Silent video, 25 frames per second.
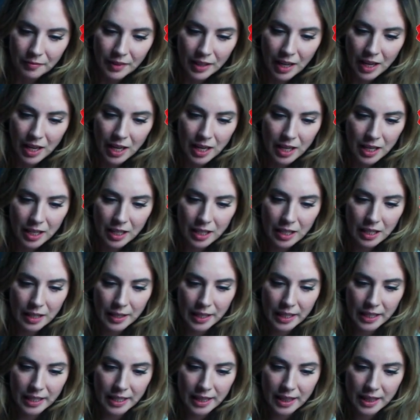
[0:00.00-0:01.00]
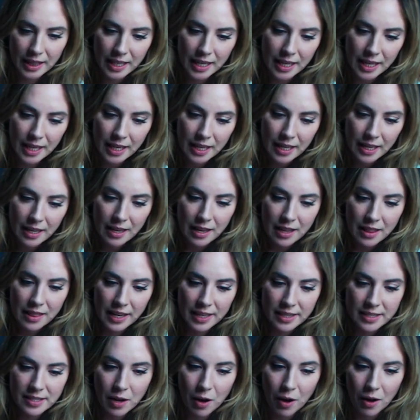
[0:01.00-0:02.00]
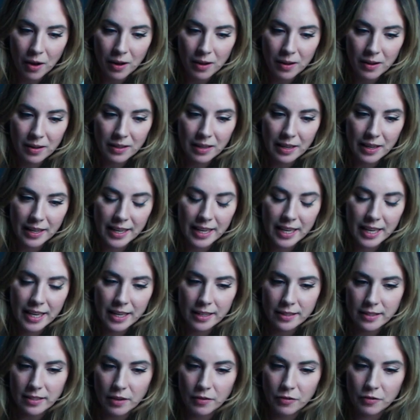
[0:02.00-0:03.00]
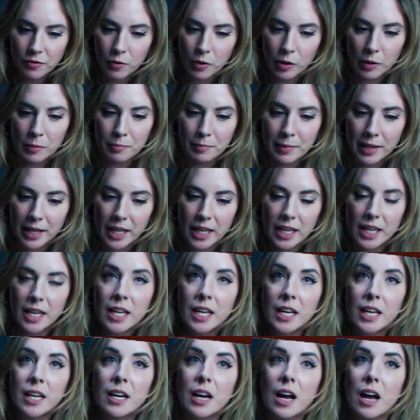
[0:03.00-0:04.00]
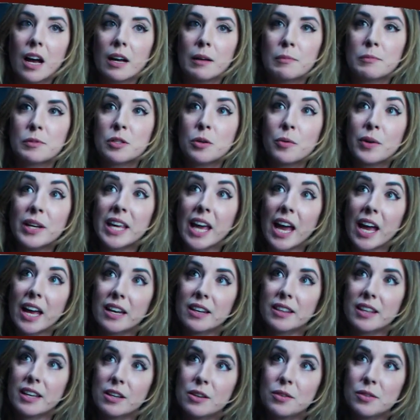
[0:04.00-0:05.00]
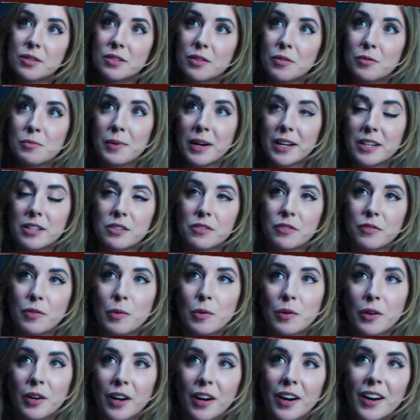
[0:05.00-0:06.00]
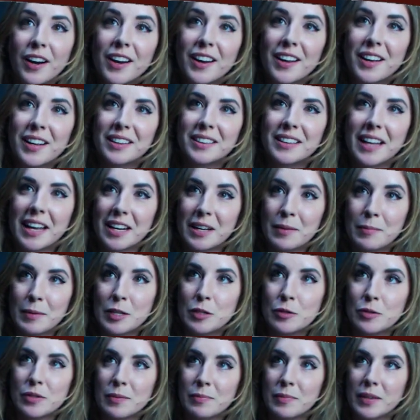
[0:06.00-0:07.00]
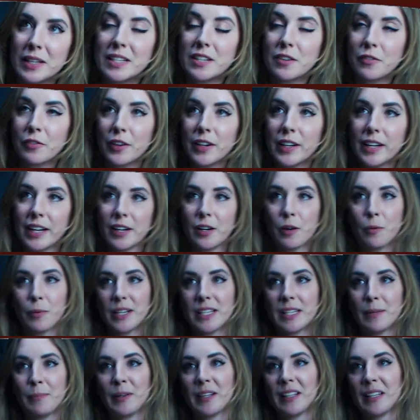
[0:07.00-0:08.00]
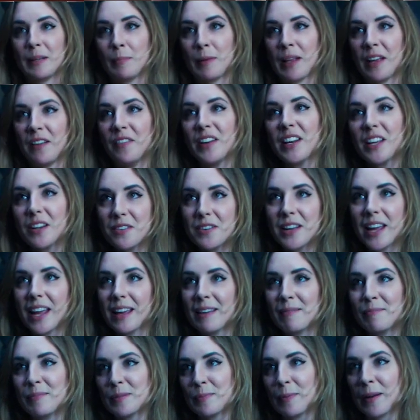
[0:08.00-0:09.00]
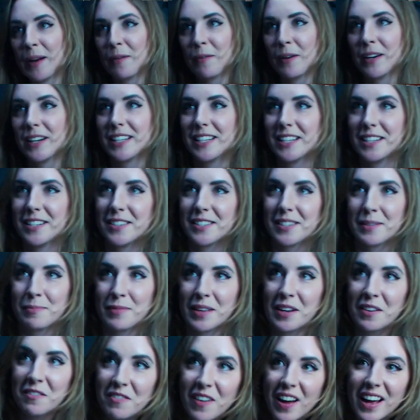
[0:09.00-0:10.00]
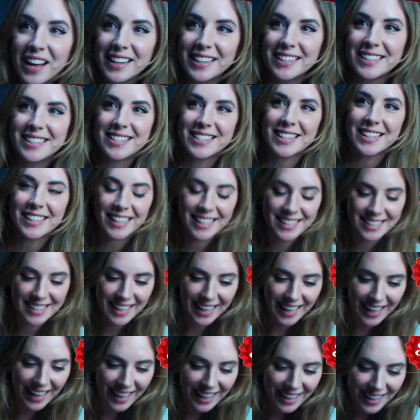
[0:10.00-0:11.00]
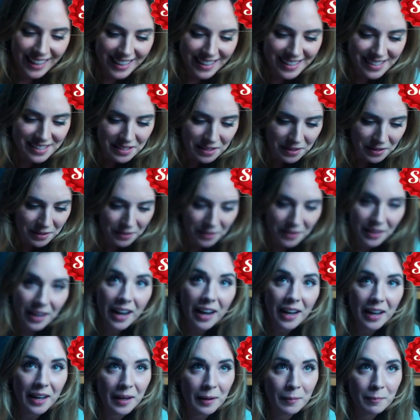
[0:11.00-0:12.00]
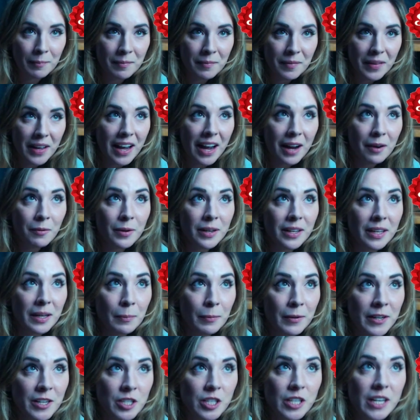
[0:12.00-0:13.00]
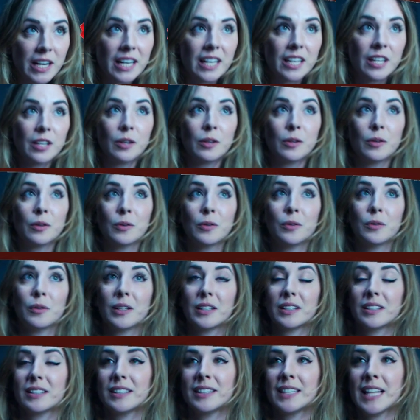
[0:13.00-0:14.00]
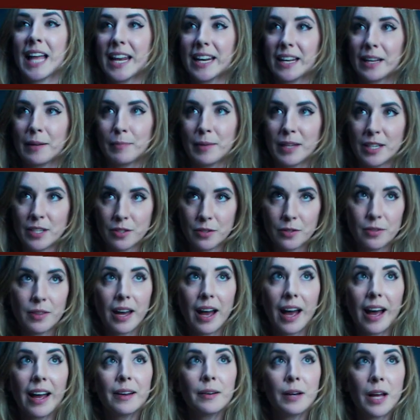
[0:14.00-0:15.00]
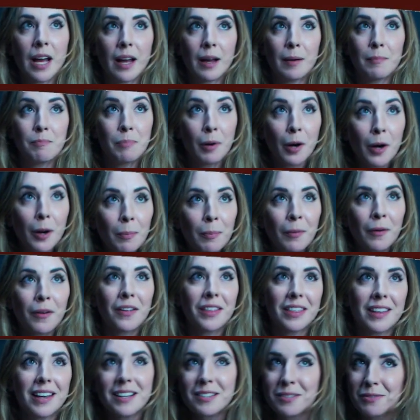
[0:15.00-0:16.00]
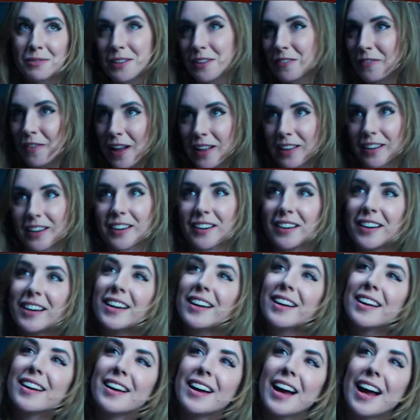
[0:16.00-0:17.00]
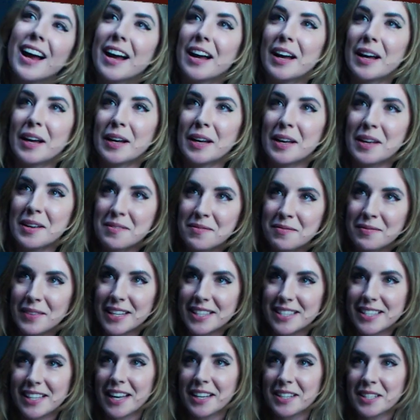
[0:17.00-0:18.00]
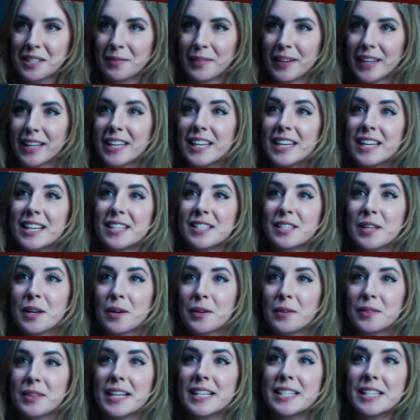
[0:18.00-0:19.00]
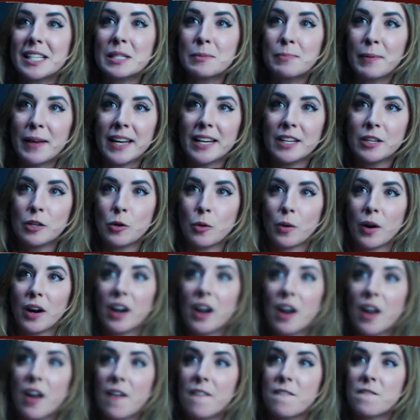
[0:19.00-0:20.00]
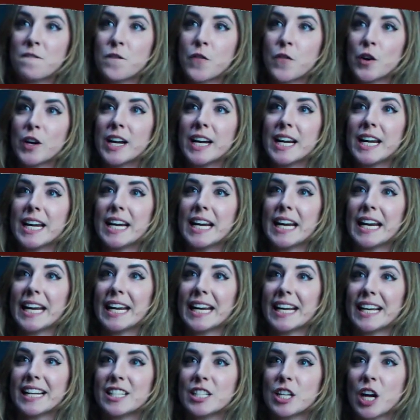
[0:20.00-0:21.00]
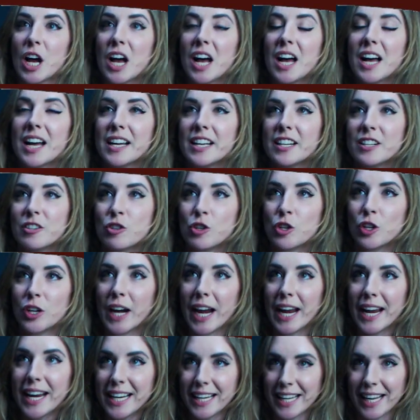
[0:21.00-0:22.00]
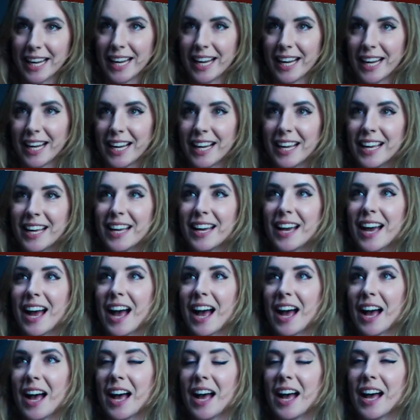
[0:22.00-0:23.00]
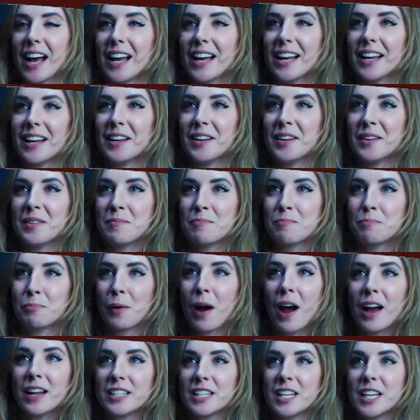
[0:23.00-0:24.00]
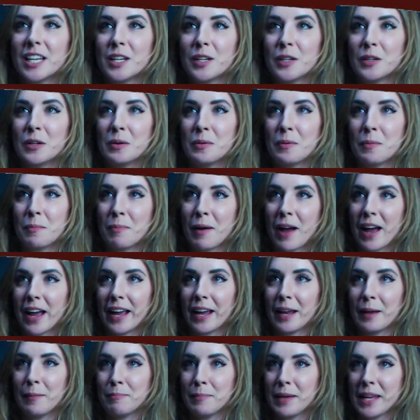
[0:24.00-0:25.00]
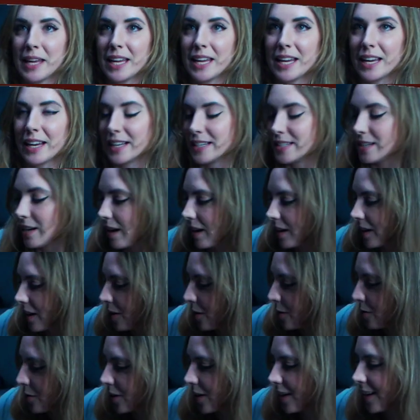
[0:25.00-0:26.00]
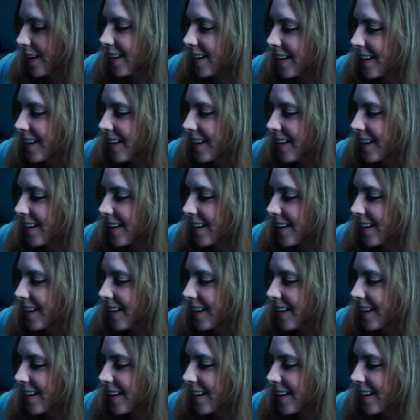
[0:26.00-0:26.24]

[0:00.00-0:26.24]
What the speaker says: And I think that's all it for me. So again, thank you so much for letting me do something different. I know we typically play video games, but I wanted to do something fun and silly today. So I really appreciate you letting me do that. Purple, thanks for the follow. It means a lot to me. So this has been your free dog training, brought to you by me, a dog owner.